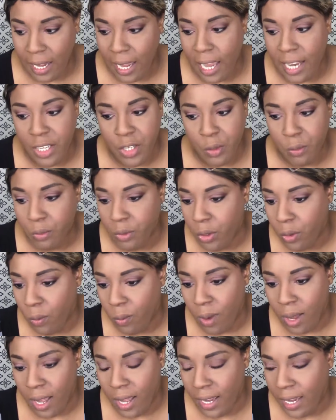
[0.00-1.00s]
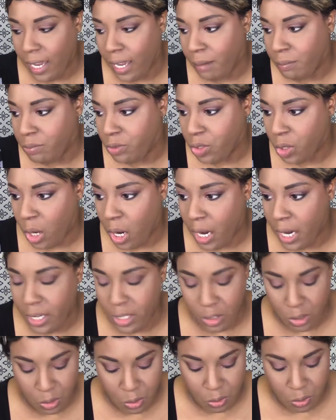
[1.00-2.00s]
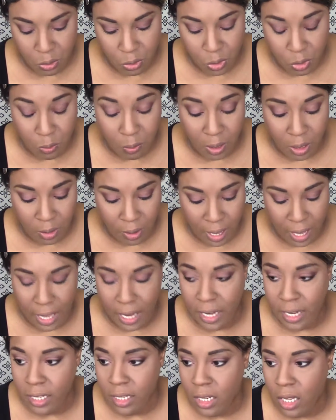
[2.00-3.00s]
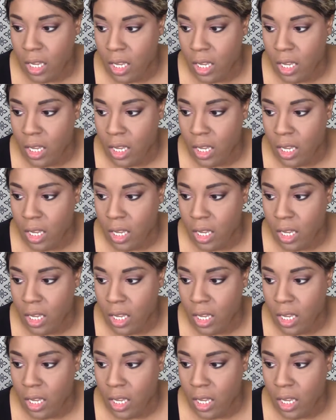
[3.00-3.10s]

I don't know why. I'm trying to do better at it.